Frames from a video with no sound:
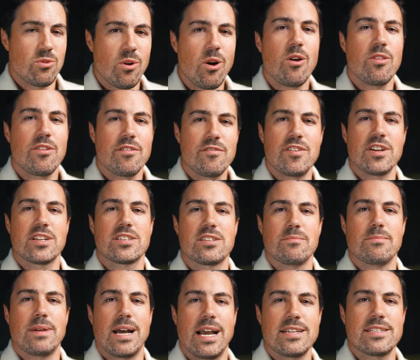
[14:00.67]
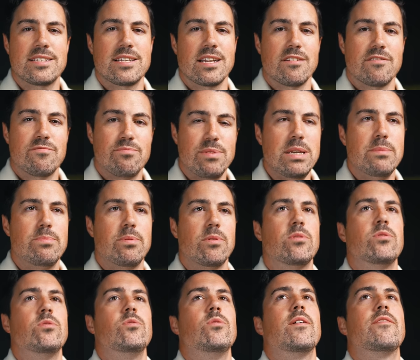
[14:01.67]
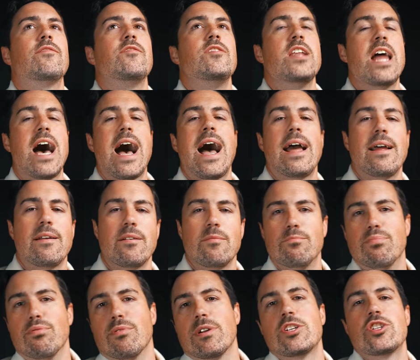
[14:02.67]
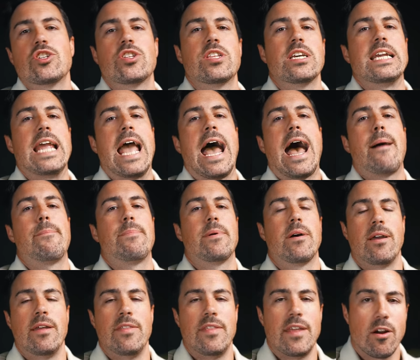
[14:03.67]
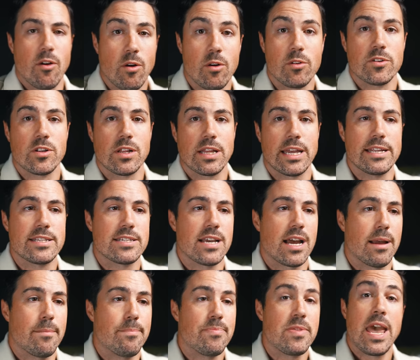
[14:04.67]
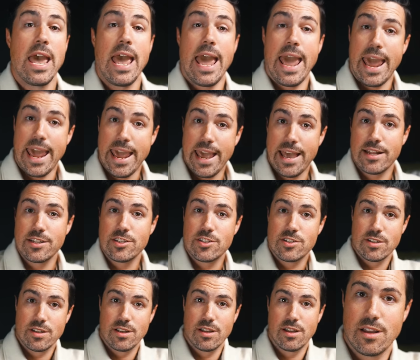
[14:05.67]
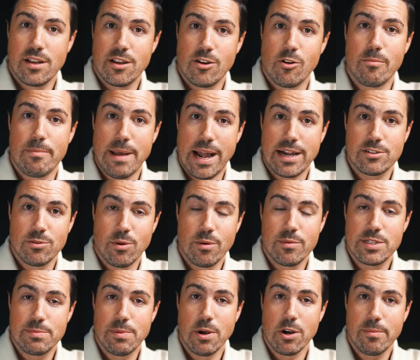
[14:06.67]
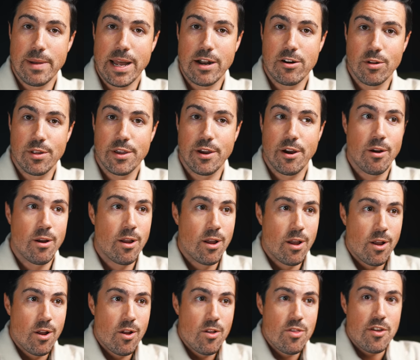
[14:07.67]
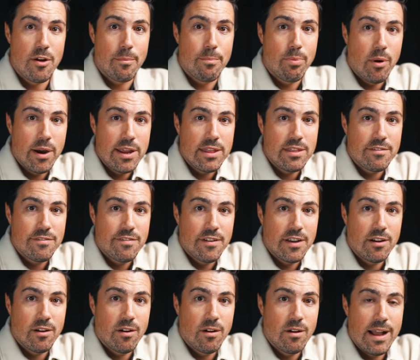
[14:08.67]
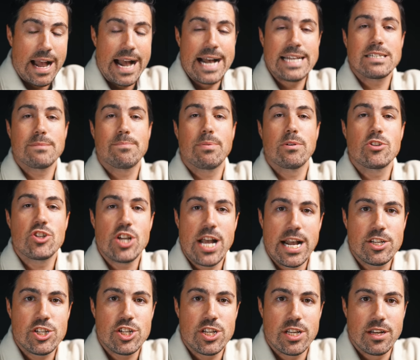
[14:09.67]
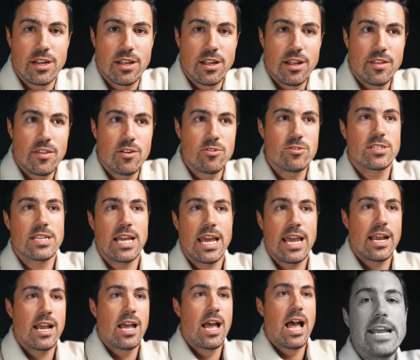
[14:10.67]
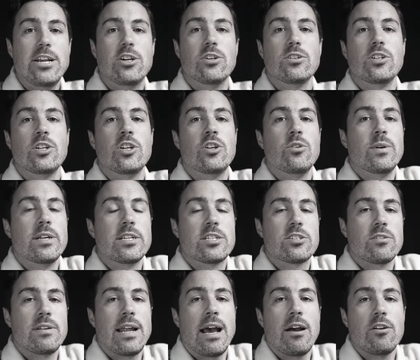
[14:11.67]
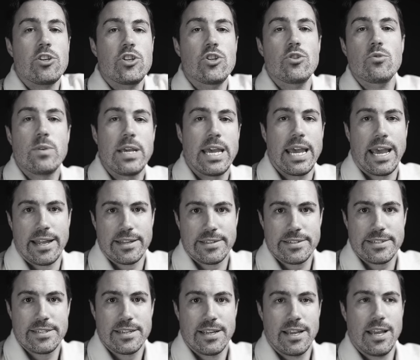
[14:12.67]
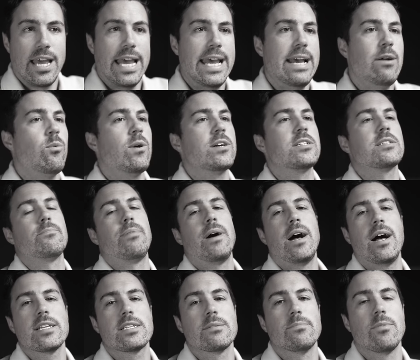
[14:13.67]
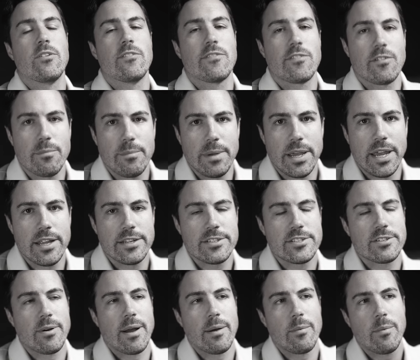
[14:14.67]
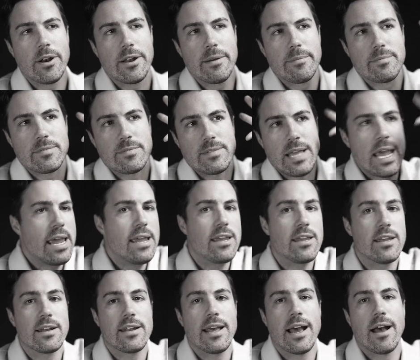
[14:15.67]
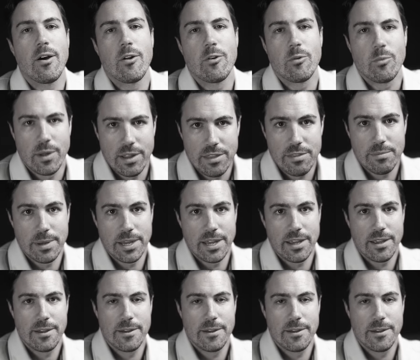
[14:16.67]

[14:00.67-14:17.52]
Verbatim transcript: are all the victim mindset of people who have not bridged the gap in their own delay time. And going back to what we spoke about earlier, they're pointing the finger as a projection. They're saying, couldn't do it, so now you can't. It wasn't possible for me, so I wanna take you down with me.